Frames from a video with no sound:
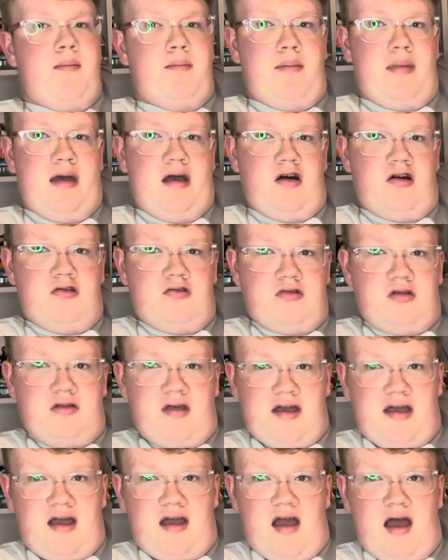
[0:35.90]
build
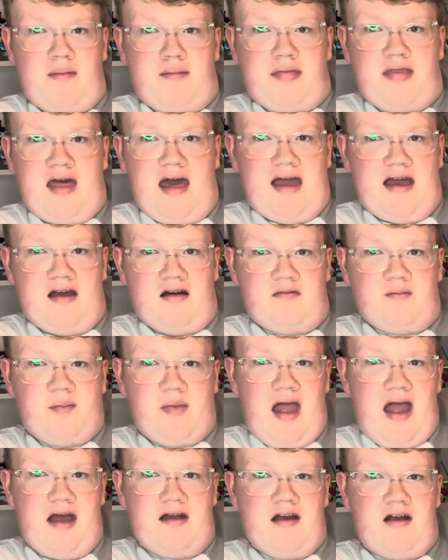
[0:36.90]
like up there.
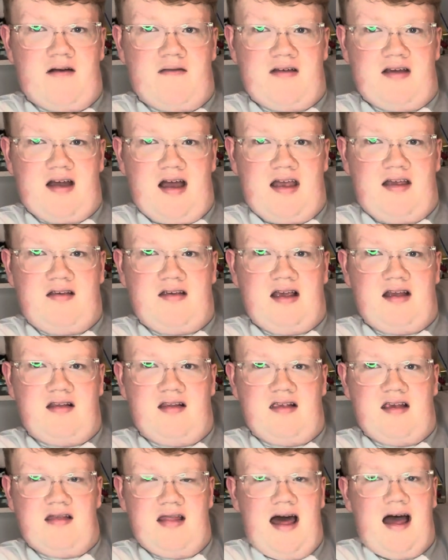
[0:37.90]
I don't know if you guys can
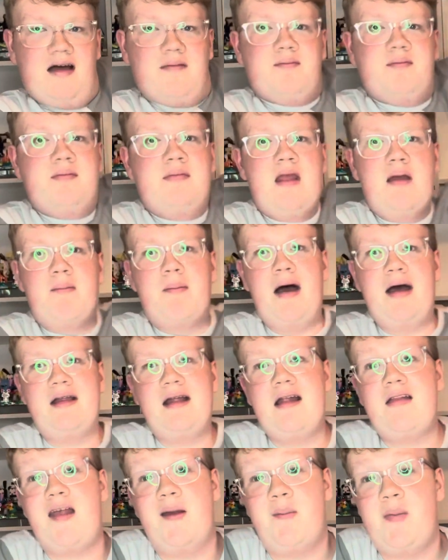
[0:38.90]
see that, but
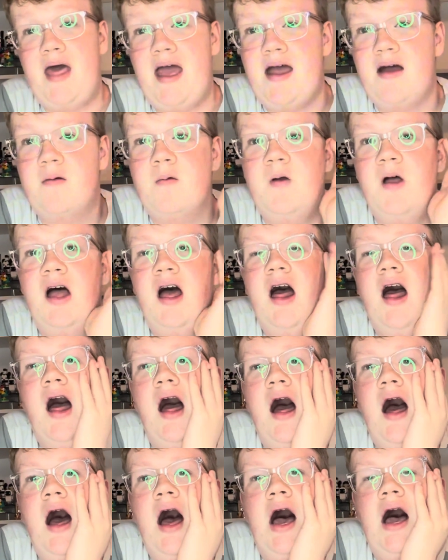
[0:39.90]
it's up there.
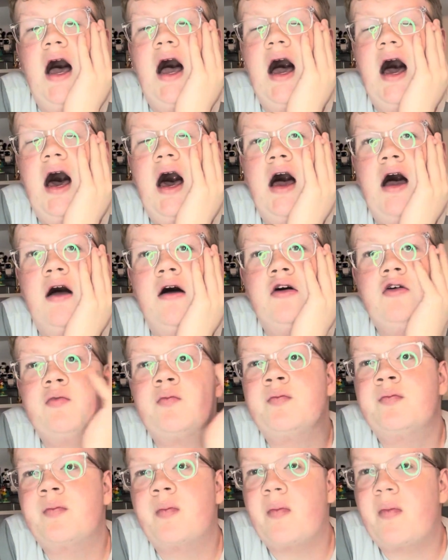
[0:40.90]

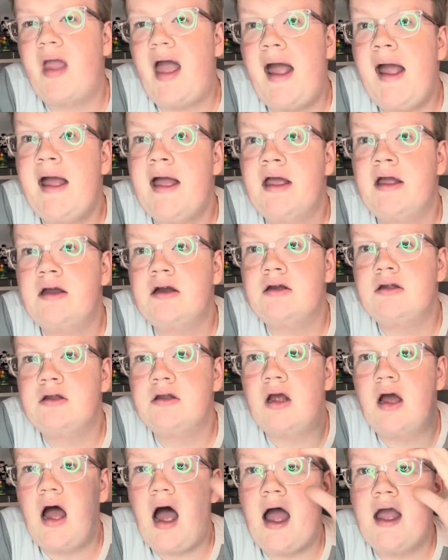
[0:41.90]
And
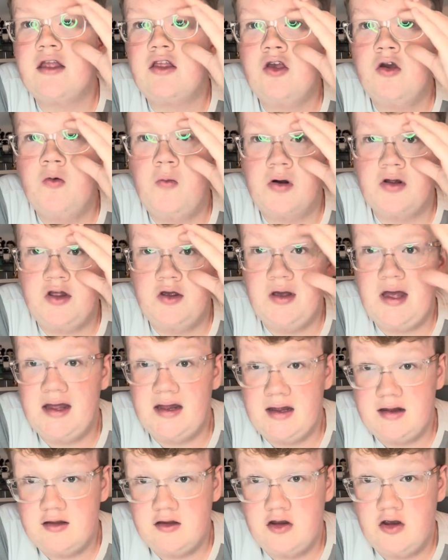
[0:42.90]
I do want to get
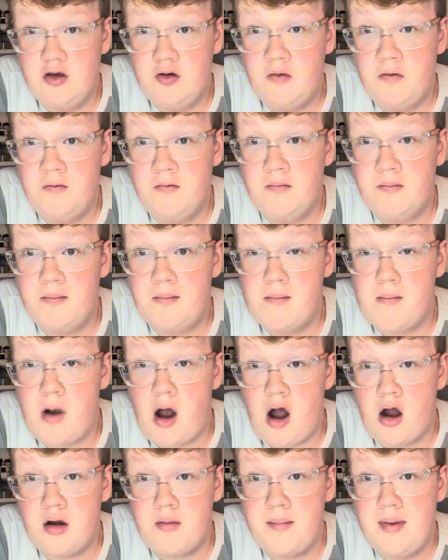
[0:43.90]
into
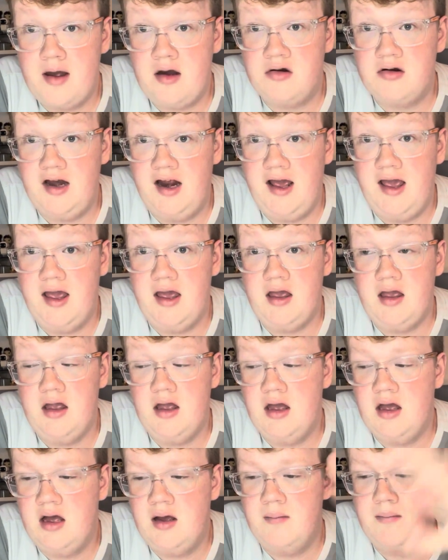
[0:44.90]
MOC building
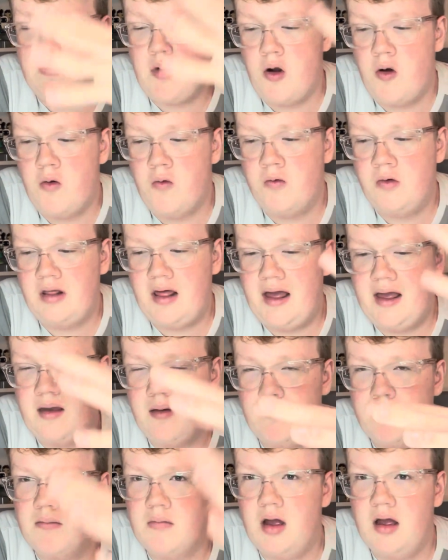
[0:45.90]
more. Like,
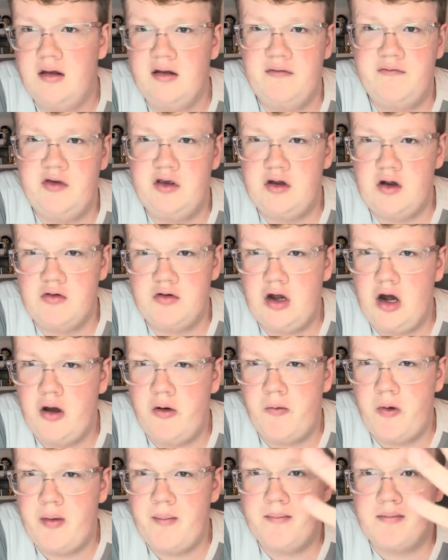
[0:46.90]
if you don't know
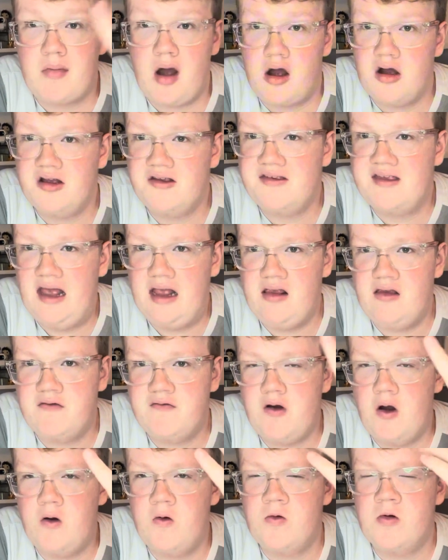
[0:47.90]
what MOC stands
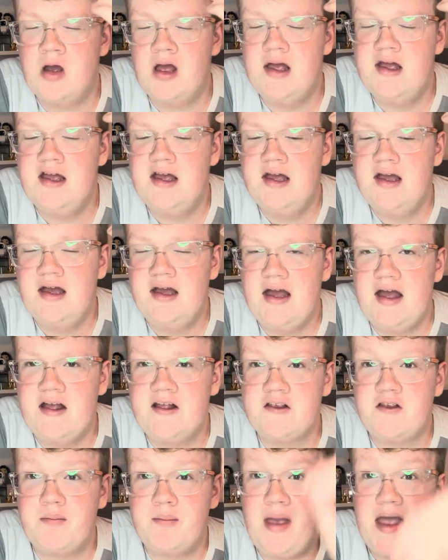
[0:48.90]
for,
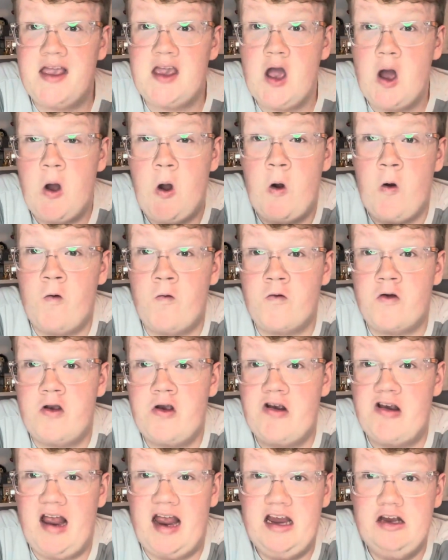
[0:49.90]
it's make your own
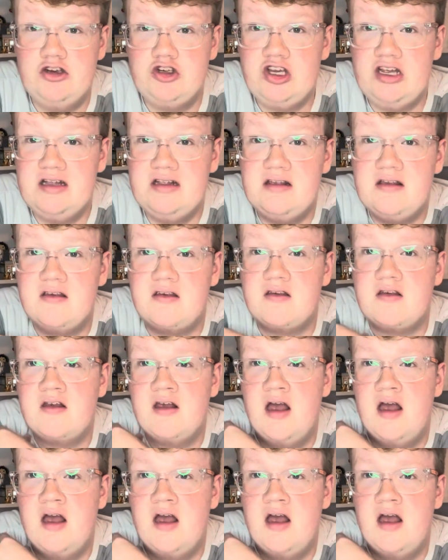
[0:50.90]
creations.